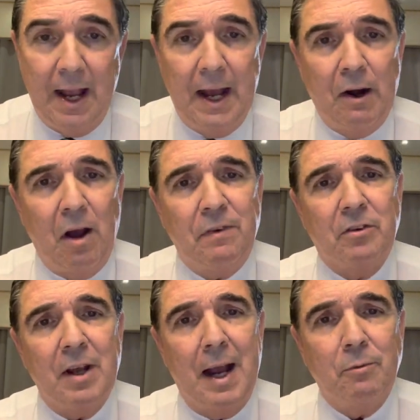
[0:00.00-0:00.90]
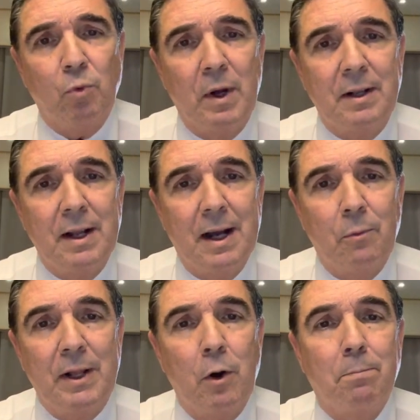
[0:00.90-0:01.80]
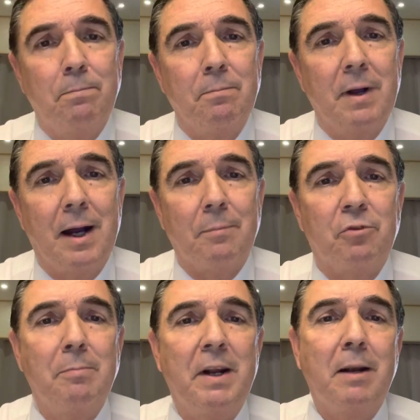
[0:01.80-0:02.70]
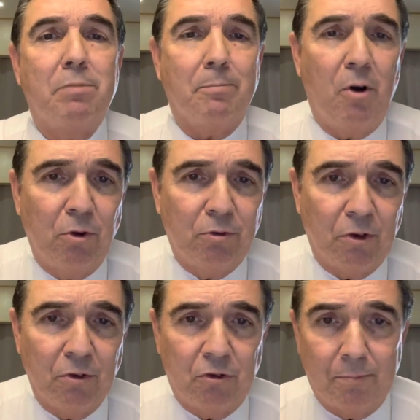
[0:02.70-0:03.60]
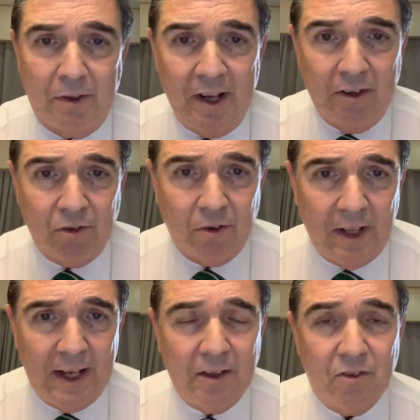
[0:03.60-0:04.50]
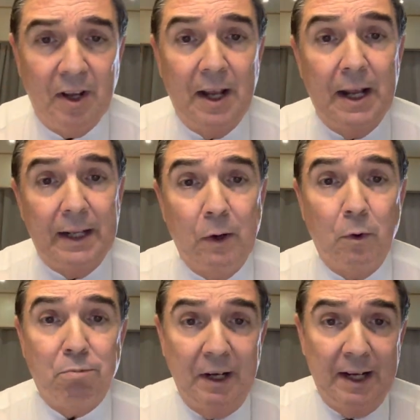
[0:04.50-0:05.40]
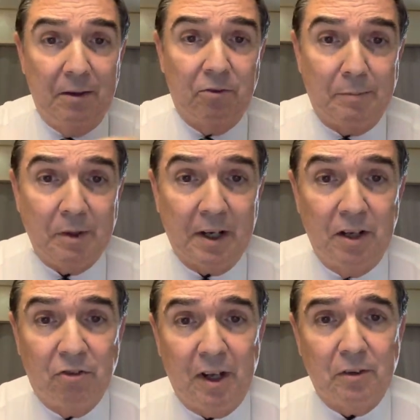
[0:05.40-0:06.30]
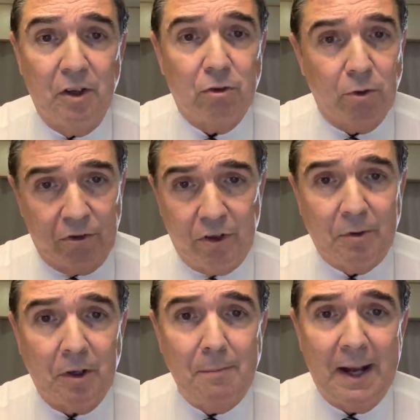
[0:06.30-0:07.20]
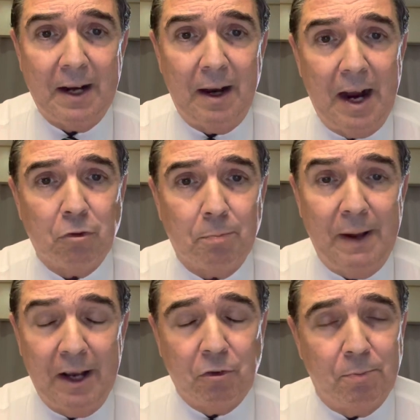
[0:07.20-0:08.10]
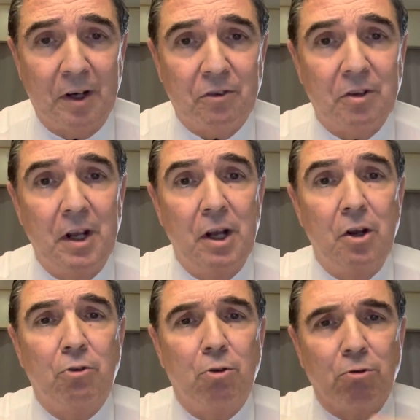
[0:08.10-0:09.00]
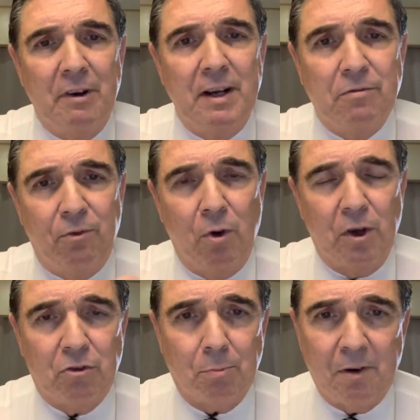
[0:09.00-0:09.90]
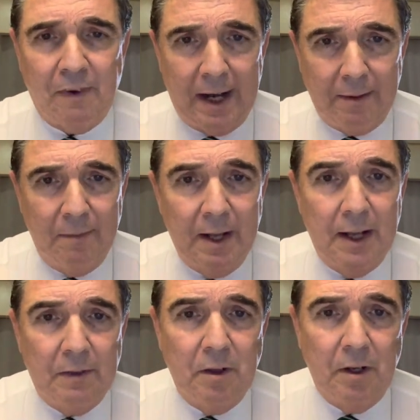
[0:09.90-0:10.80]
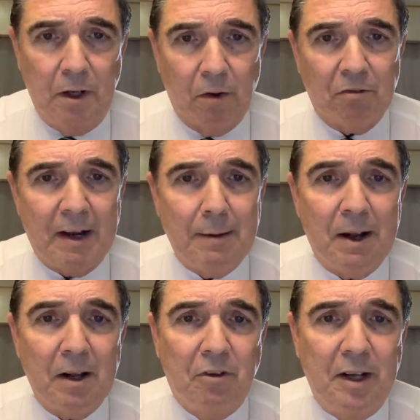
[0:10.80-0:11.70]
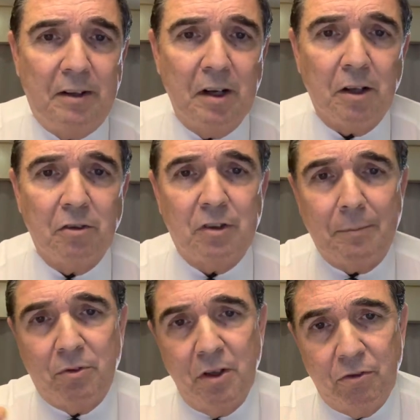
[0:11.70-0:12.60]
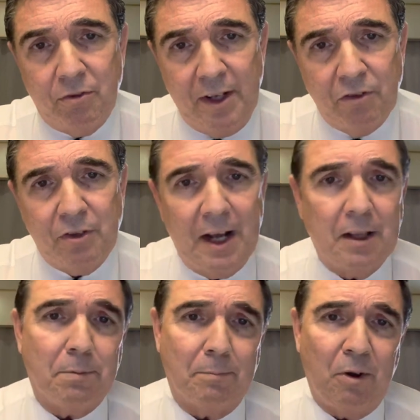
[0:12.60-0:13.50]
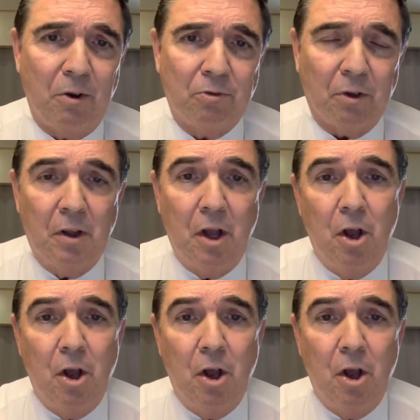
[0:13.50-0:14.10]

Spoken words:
And oftentimes when they were submitting proposals to potential clients, they would bring in some of the consultants or subject matter experts to reinforce or provide the right amount of detail or substance inside the proposal.